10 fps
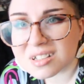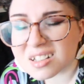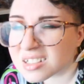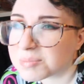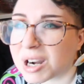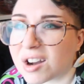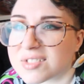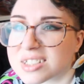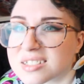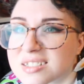My
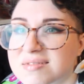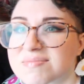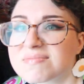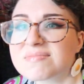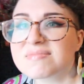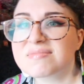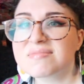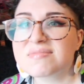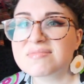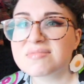office is
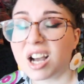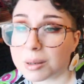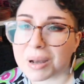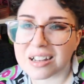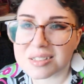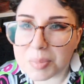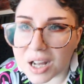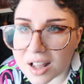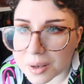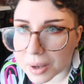a mess.
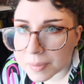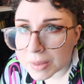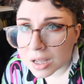But anyway,